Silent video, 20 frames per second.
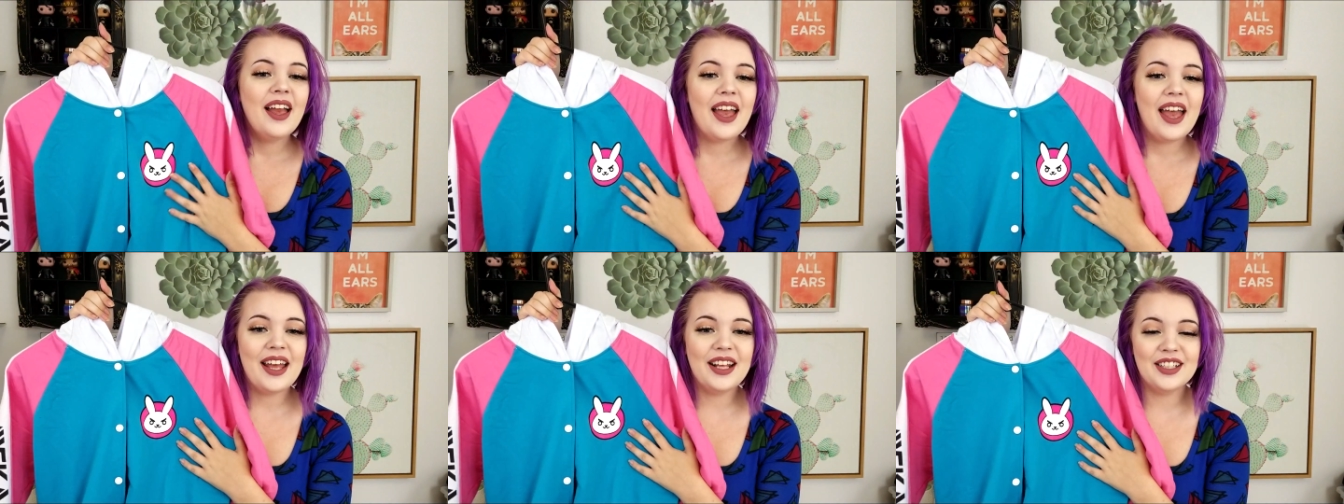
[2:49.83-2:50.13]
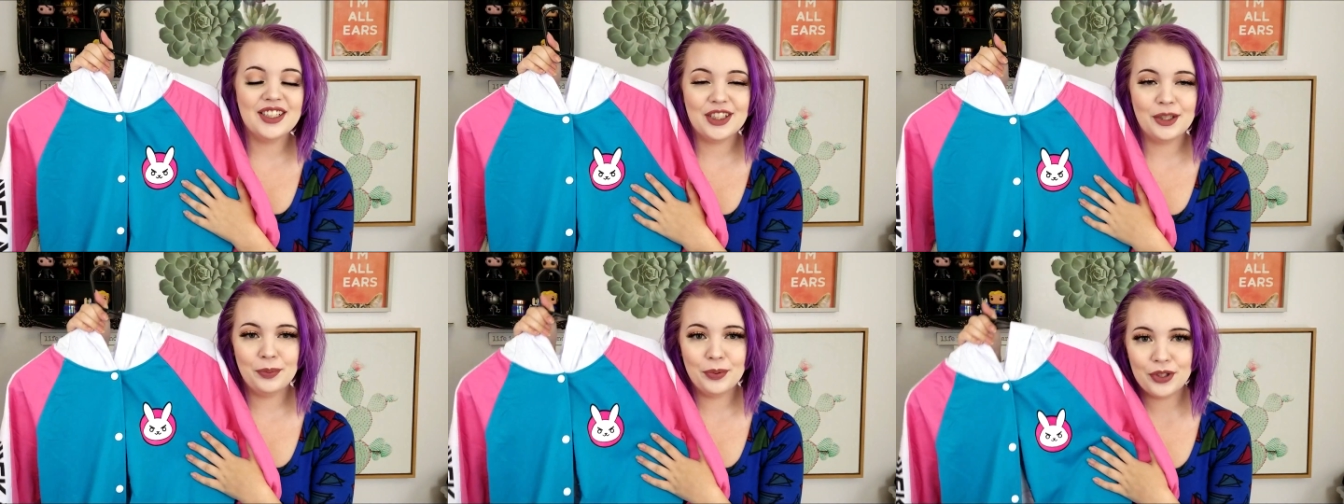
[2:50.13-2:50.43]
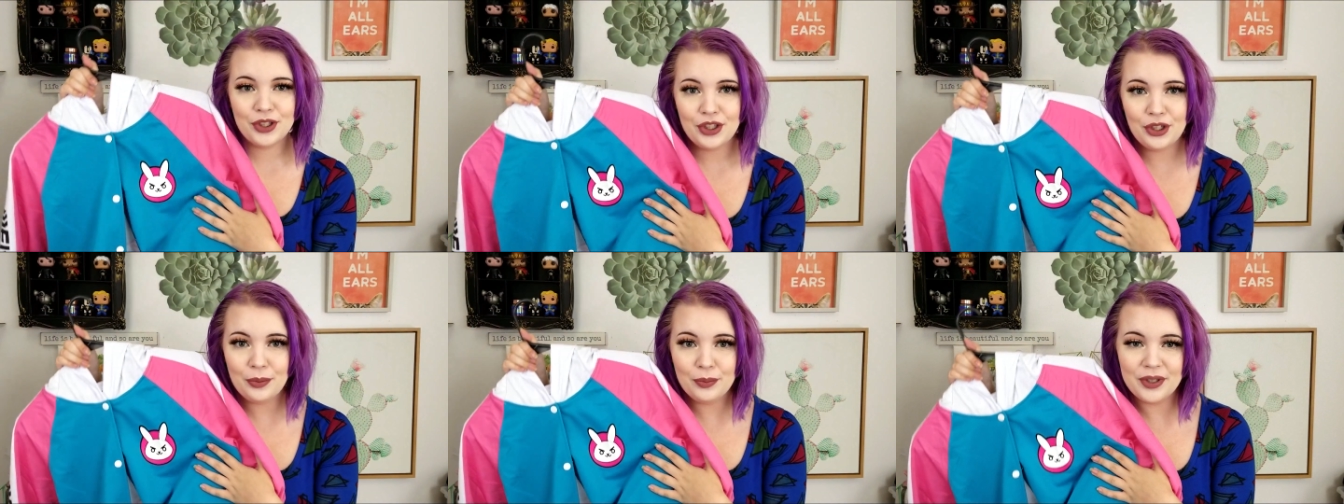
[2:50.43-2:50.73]
and it's super
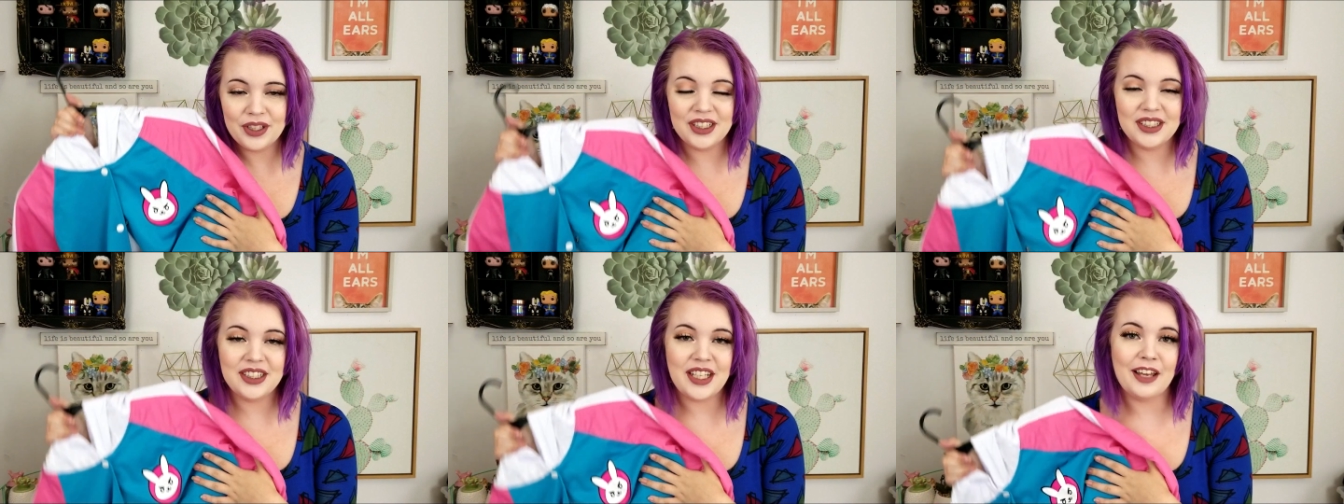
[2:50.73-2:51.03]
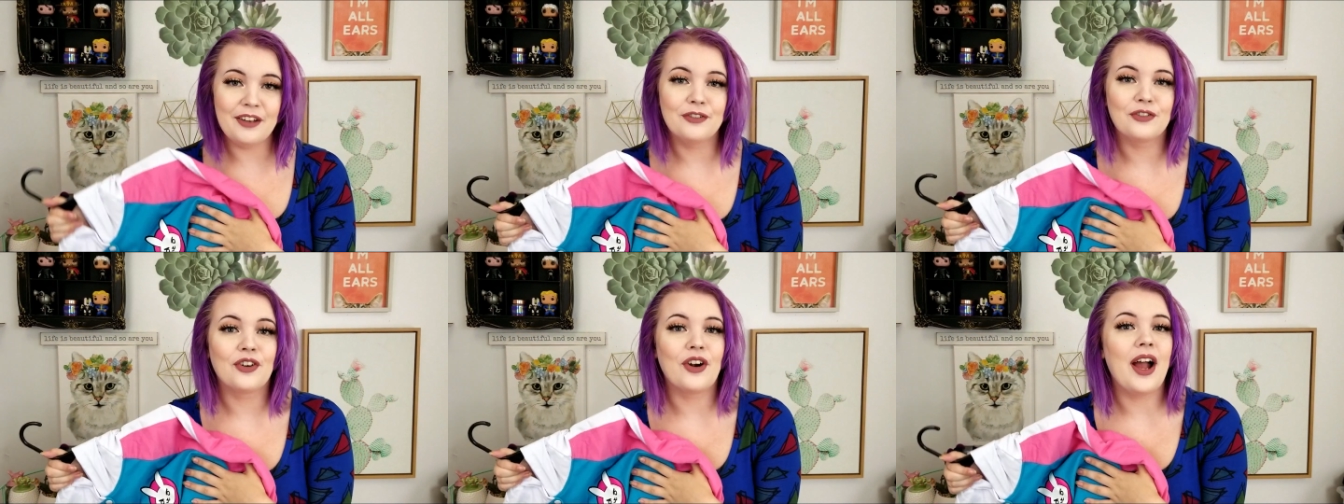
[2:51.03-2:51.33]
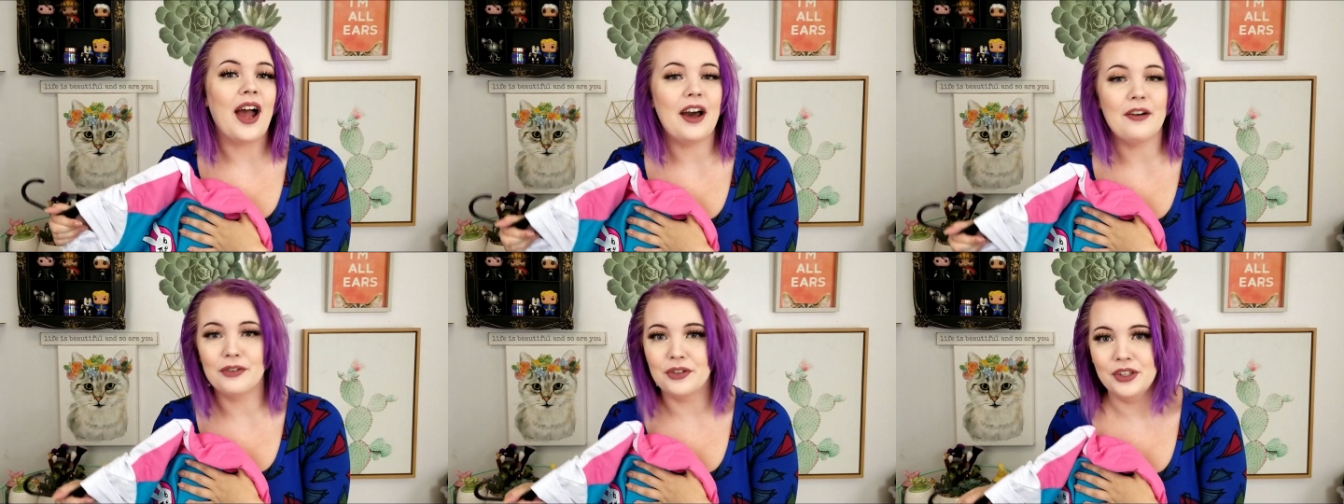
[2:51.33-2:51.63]
cute, but it'd take
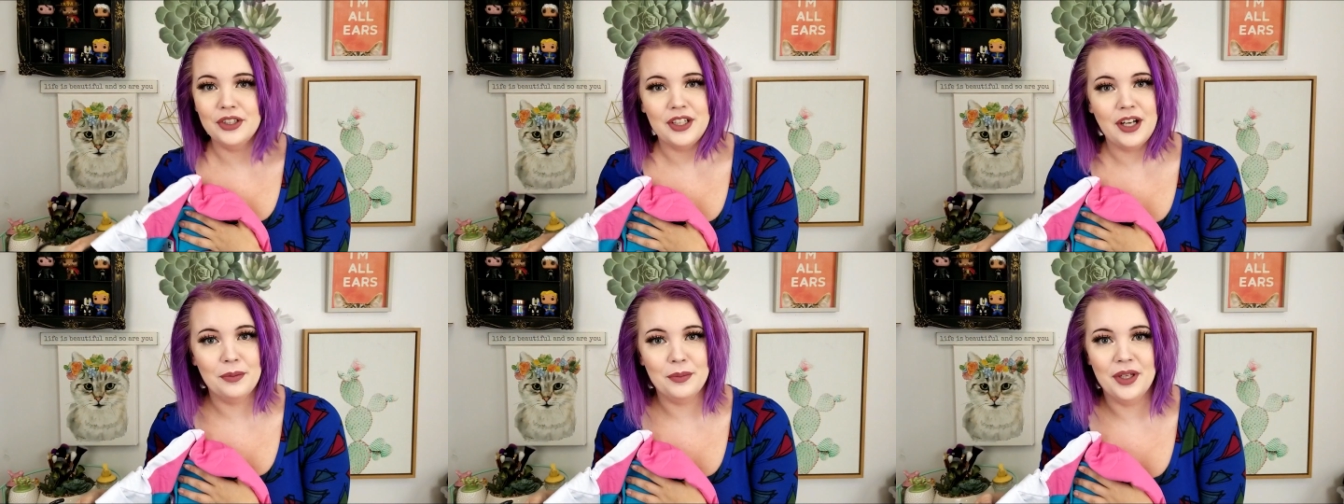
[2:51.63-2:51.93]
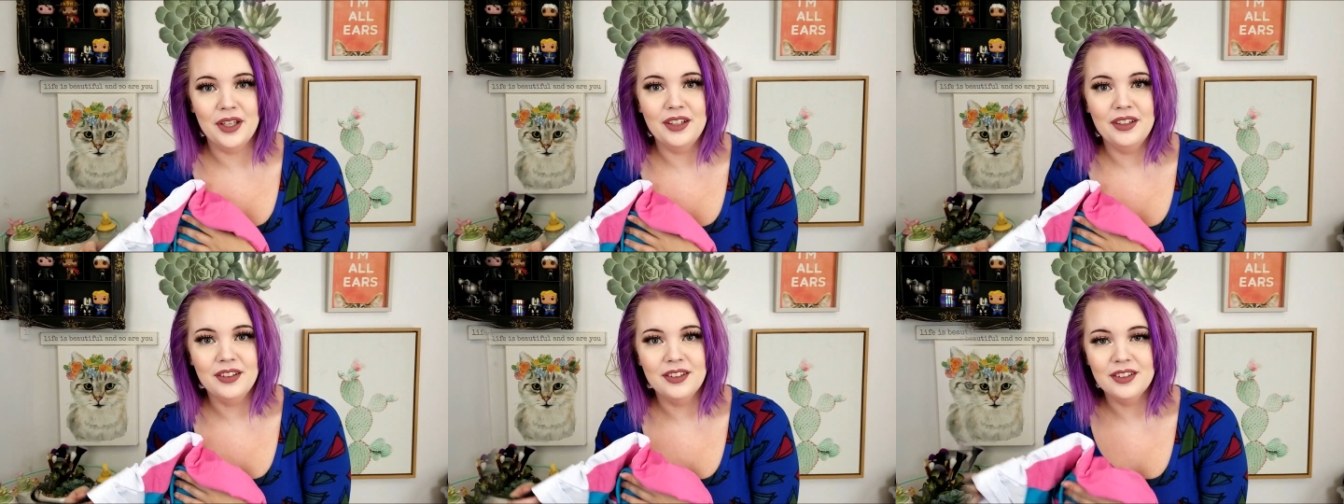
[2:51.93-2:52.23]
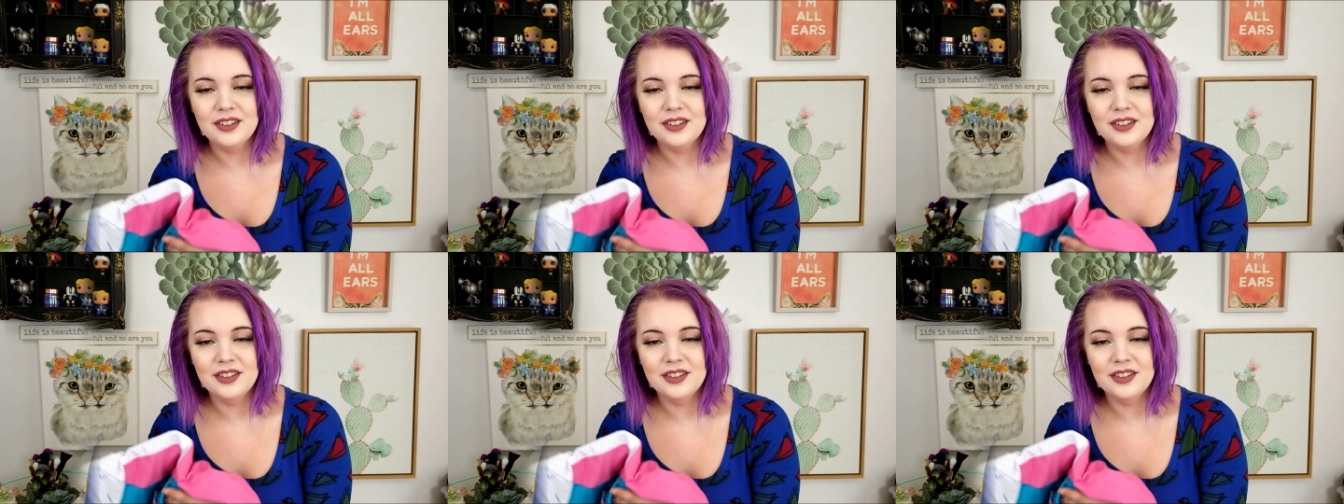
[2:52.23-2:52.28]
forever to come in.